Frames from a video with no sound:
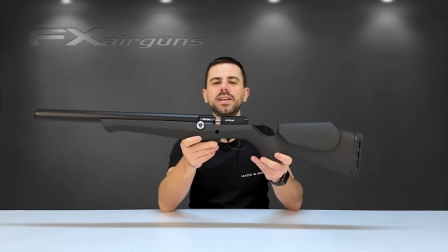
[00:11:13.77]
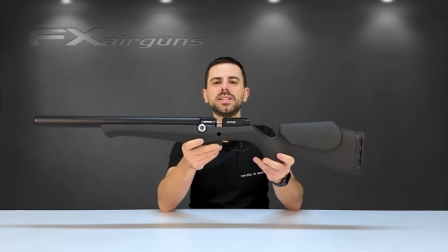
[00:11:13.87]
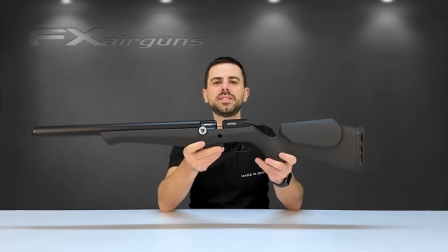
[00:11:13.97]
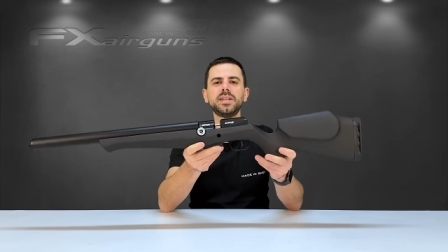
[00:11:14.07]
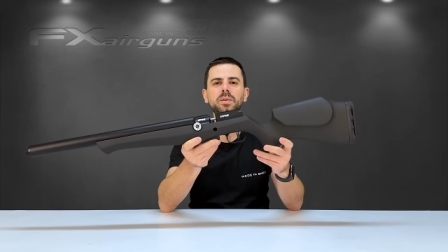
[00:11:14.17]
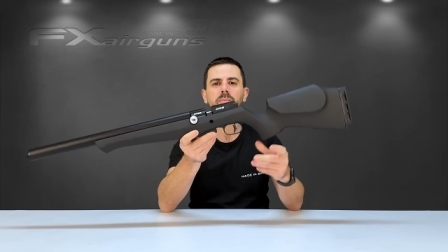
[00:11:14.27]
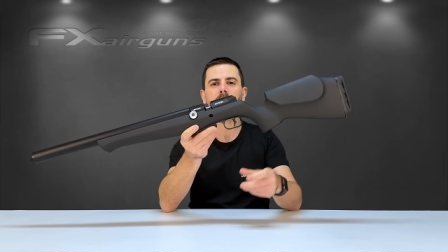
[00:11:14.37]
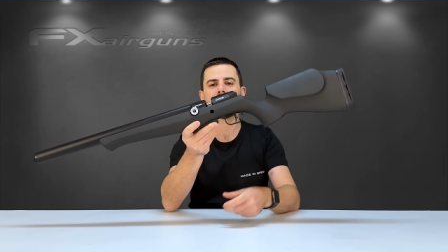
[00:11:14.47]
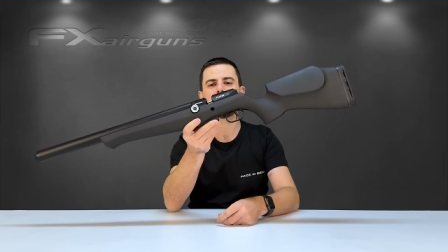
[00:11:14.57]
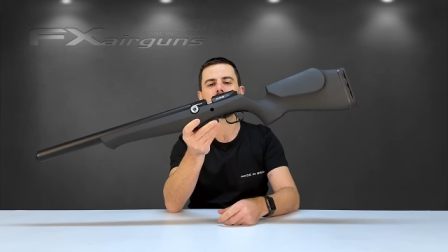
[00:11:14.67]
still
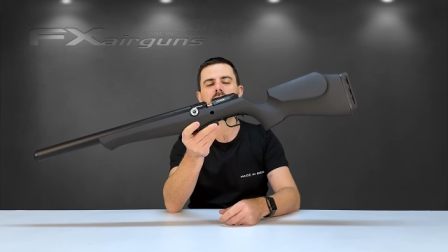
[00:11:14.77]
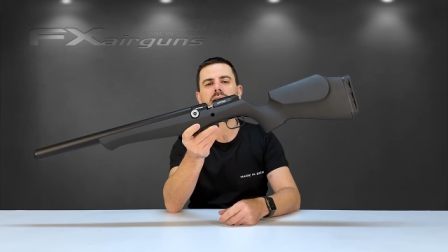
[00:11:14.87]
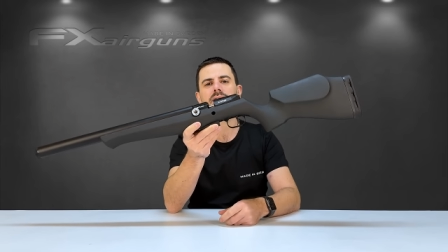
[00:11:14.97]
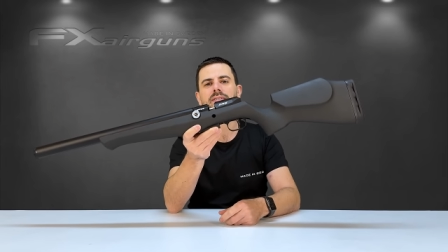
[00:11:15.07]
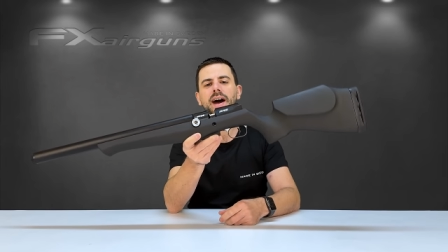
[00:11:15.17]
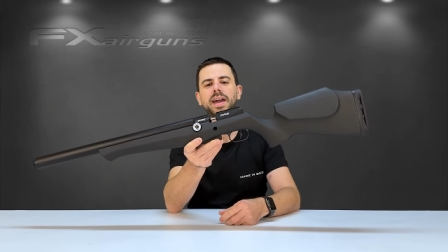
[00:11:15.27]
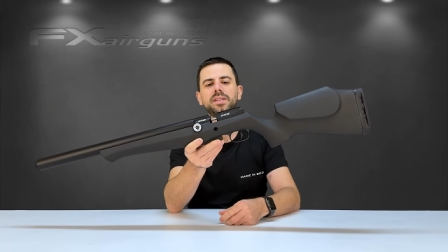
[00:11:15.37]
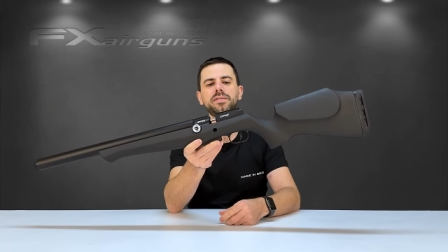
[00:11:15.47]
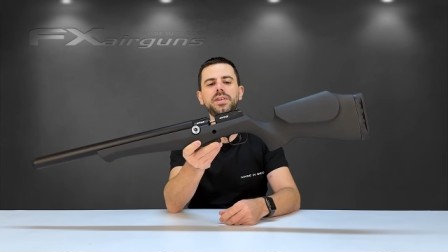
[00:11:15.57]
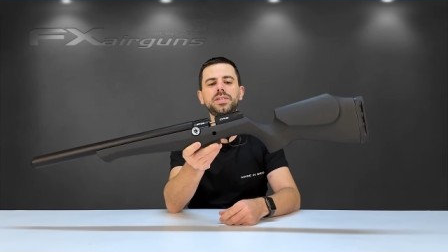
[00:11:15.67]
packed with a lot of
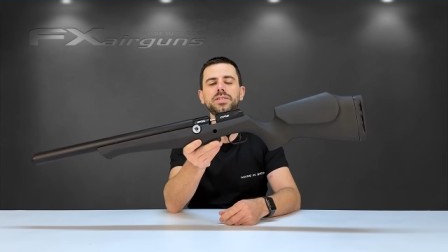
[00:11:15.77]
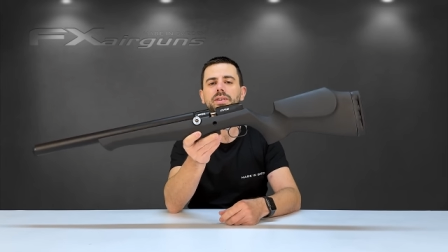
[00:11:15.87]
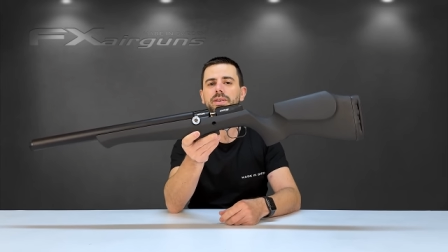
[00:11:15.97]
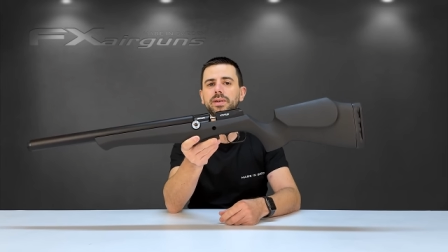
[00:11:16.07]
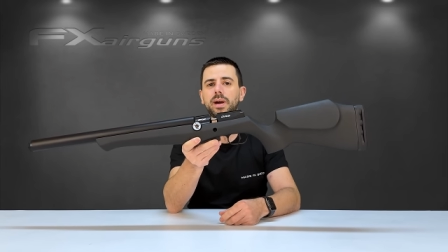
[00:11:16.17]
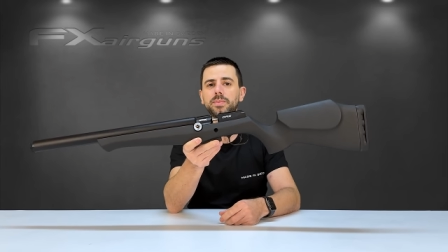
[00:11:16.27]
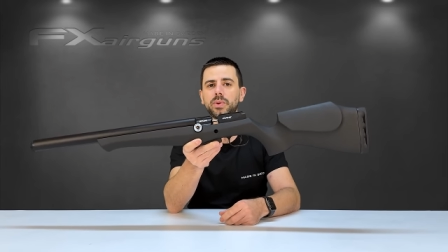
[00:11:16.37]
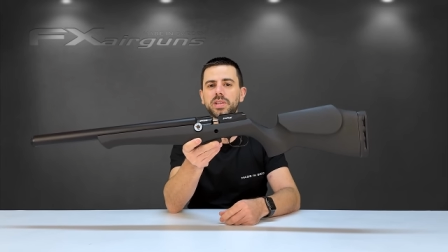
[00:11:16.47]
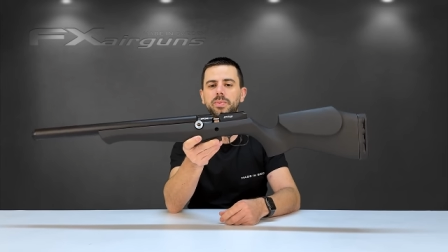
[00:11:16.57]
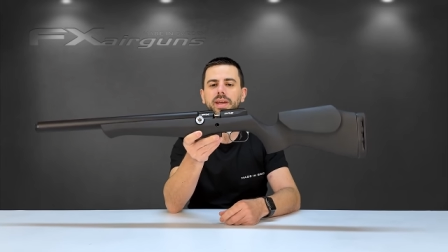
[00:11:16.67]
high-end features you come to
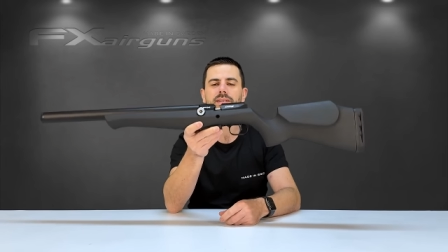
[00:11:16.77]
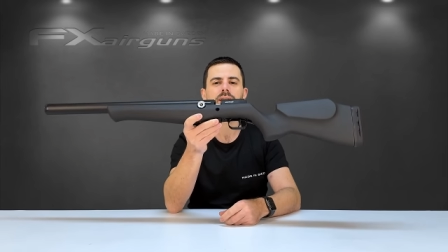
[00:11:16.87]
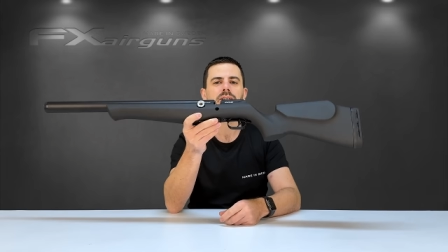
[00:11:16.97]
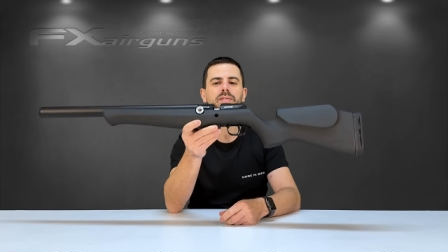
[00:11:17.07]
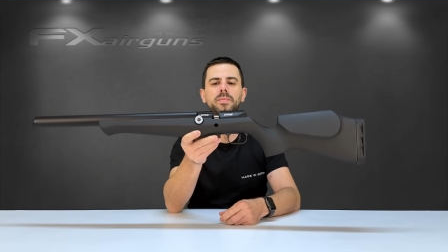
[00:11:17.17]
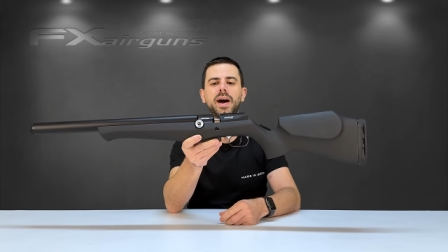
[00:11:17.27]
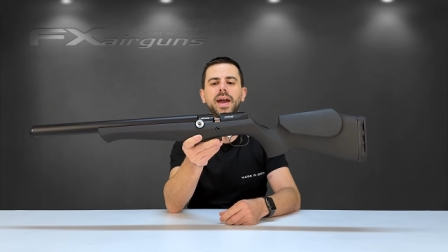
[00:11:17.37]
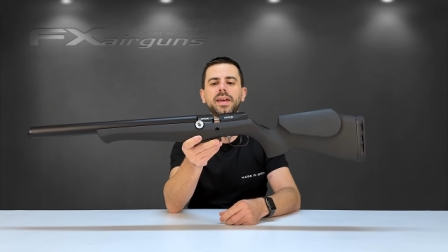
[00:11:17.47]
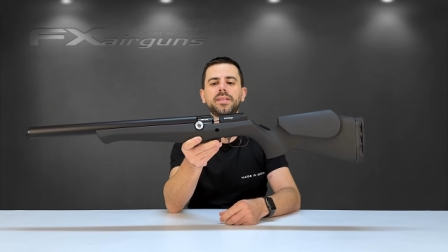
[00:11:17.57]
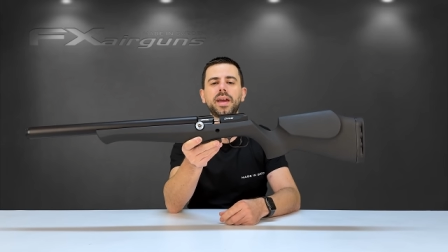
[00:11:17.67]
expect from a
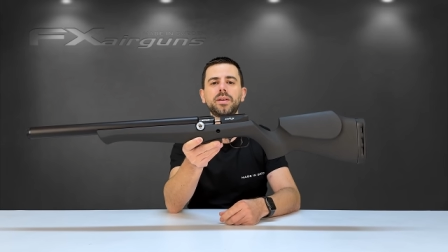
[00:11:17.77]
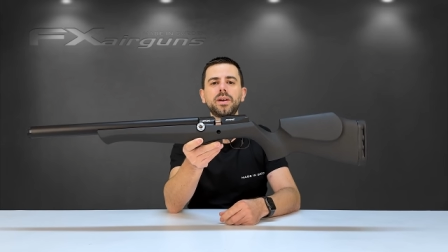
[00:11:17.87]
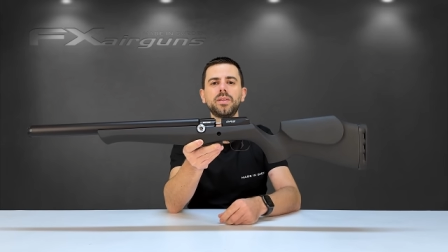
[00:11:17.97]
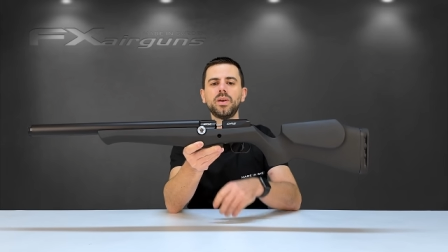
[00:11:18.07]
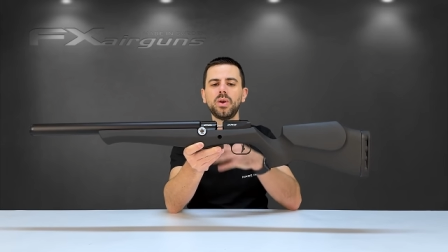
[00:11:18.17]
high-end airgun,